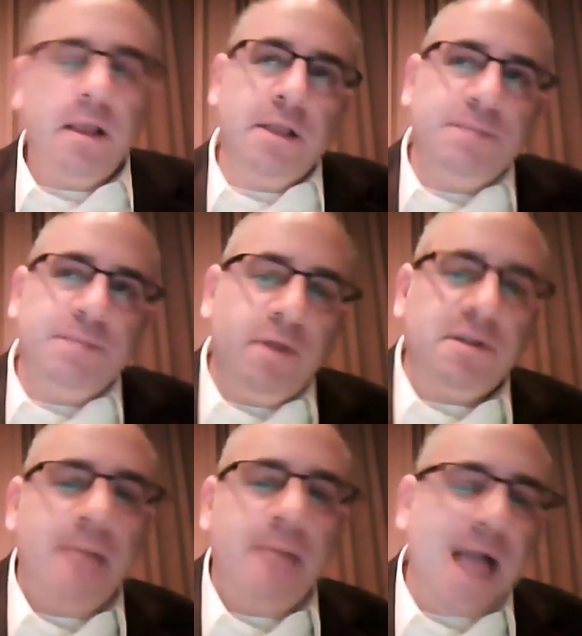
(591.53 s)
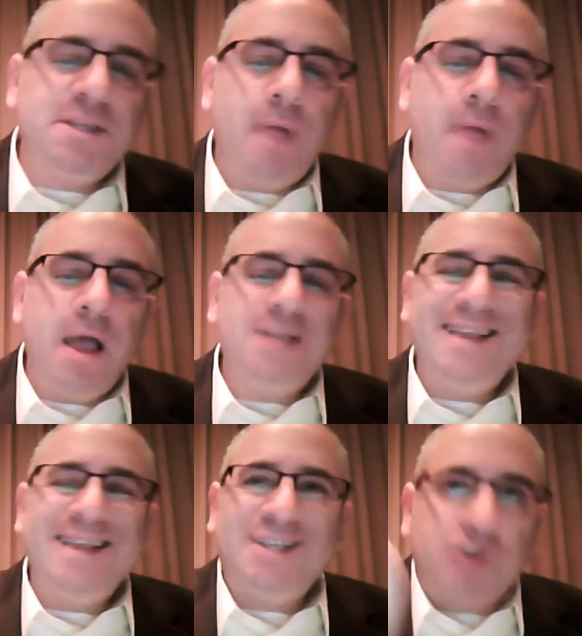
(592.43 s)
It's built to maximize
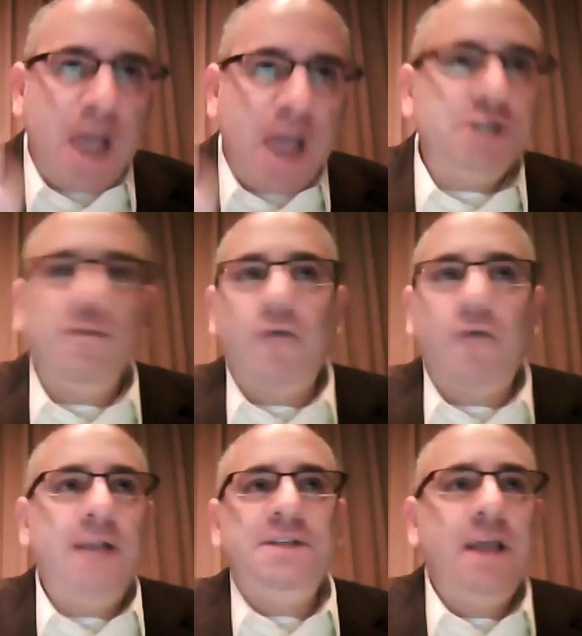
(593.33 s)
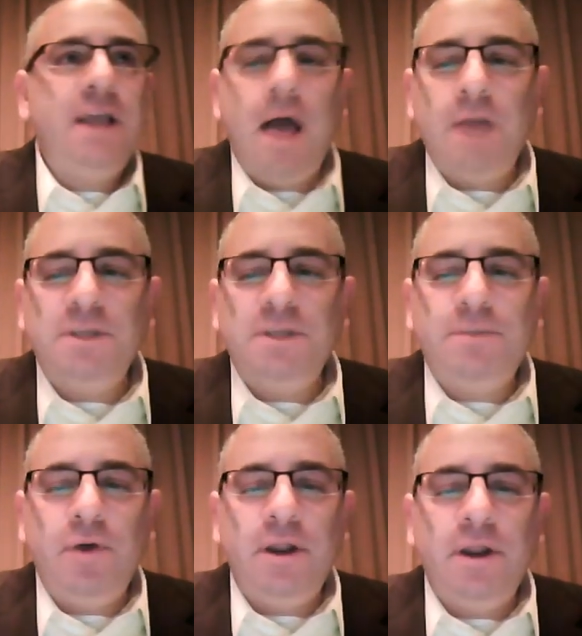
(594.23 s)
the extraction of rent, as the economists
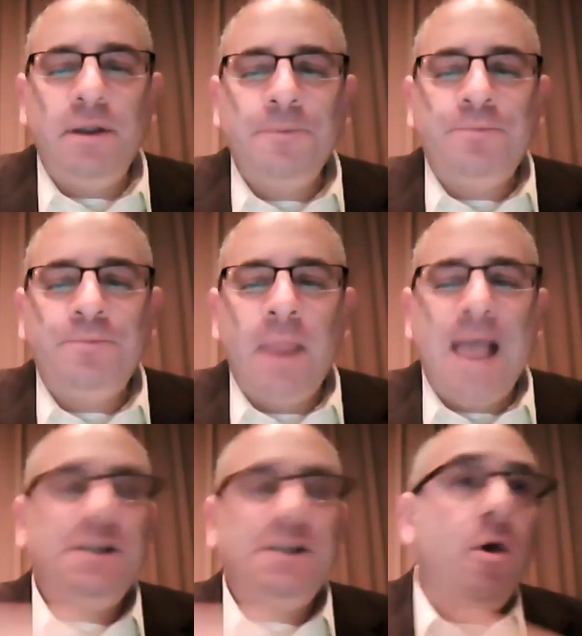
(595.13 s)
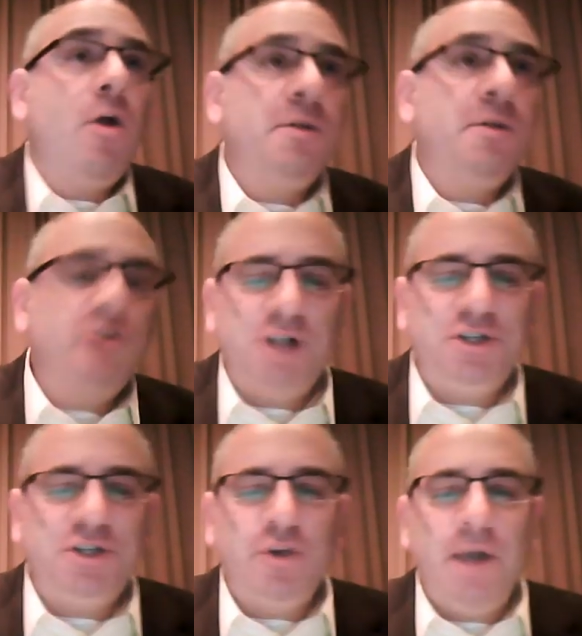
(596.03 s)
put it, as in all arbitrage
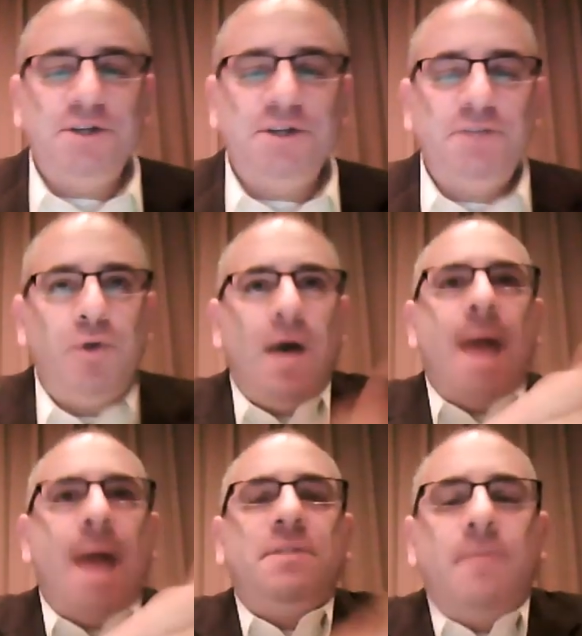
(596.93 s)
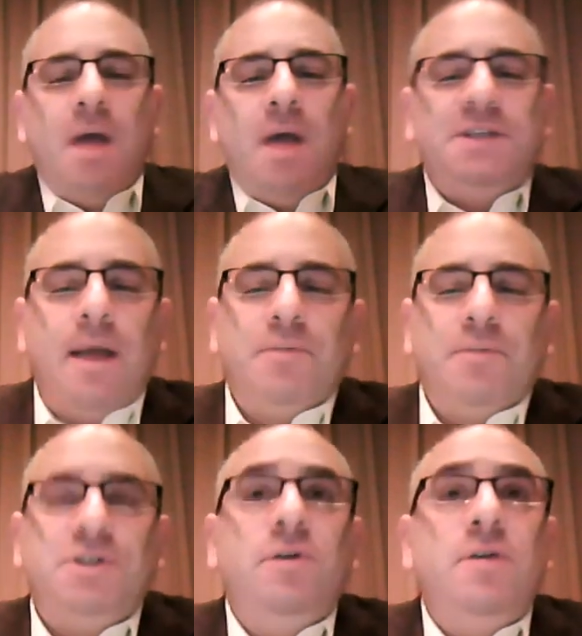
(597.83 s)
situations, where you optimize the
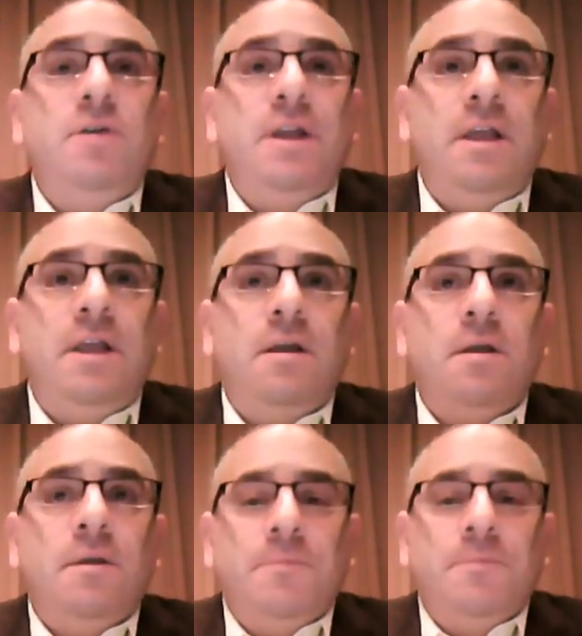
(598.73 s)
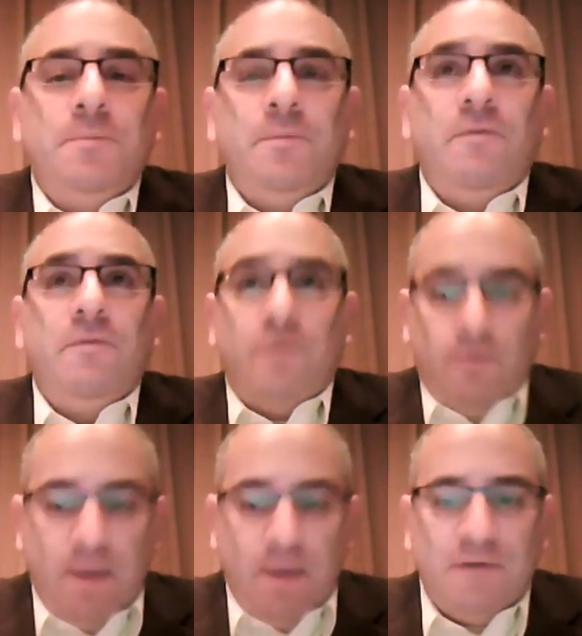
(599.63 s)
opportunity
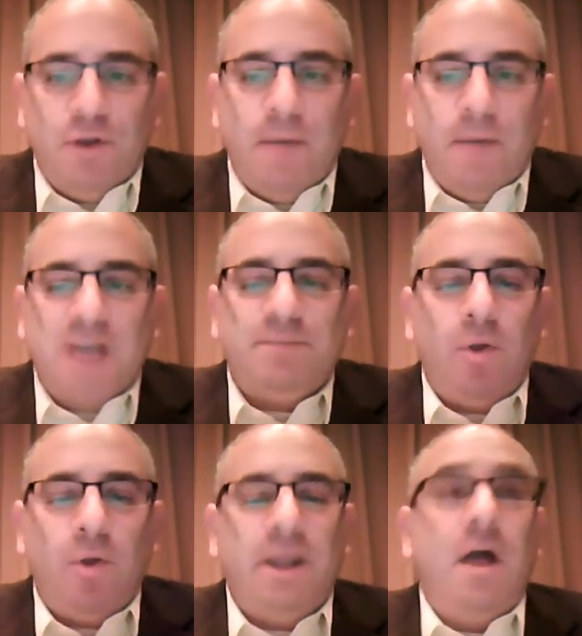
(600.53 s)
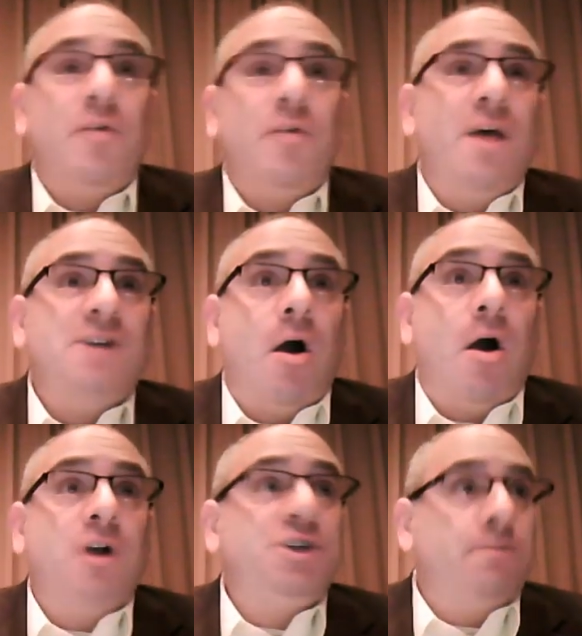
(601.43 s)
for revenue by exploiting otherwise
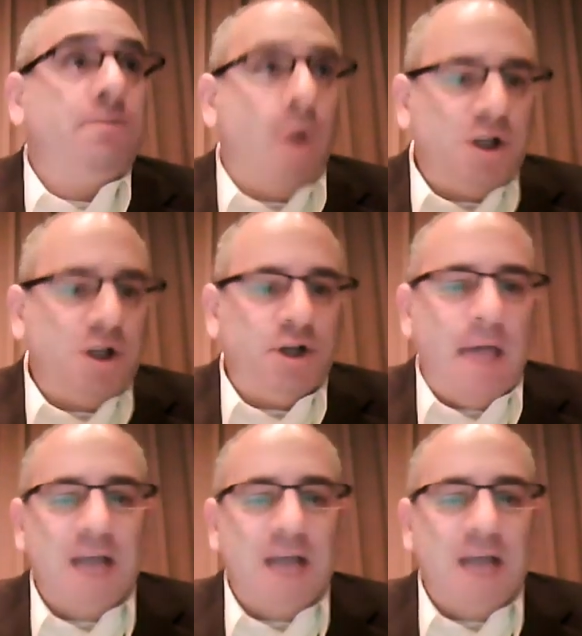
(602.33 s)
marginal